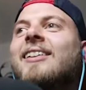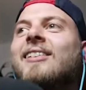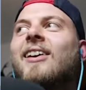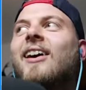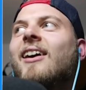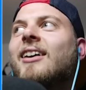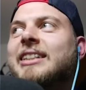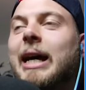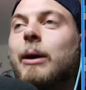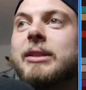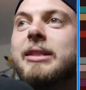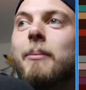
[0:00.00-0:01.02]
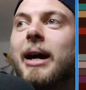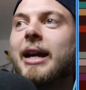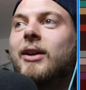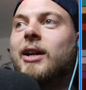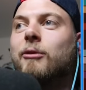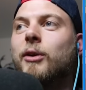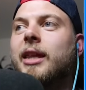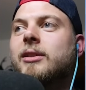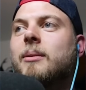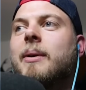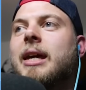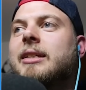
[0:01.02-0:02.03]
No. Oh. So that was the Minecraft one. That was
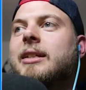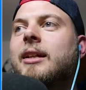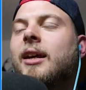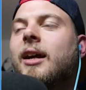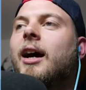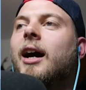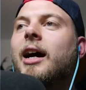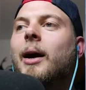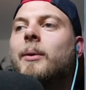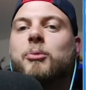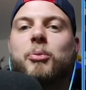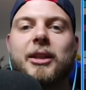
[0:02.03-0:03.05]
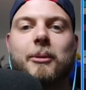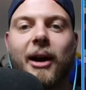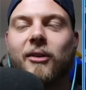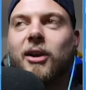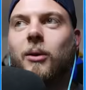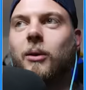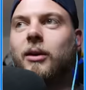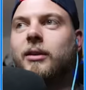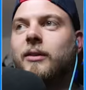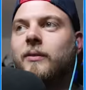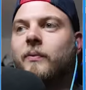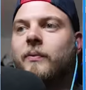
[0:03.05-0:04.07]
amazing. Yeah. I can't even play the Mario one.
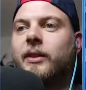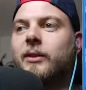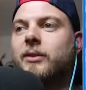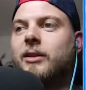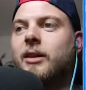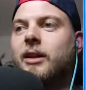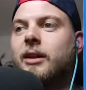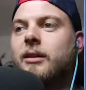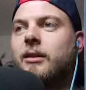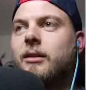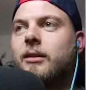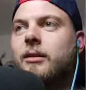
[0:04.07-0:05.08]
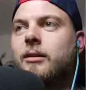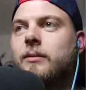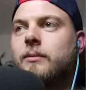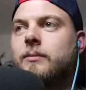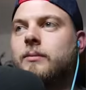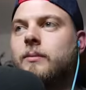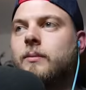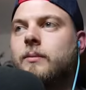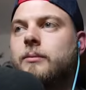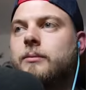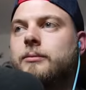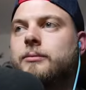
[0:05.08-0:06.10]
That was right, great. You, you're now at the
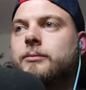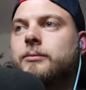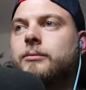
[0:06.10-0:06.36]
start.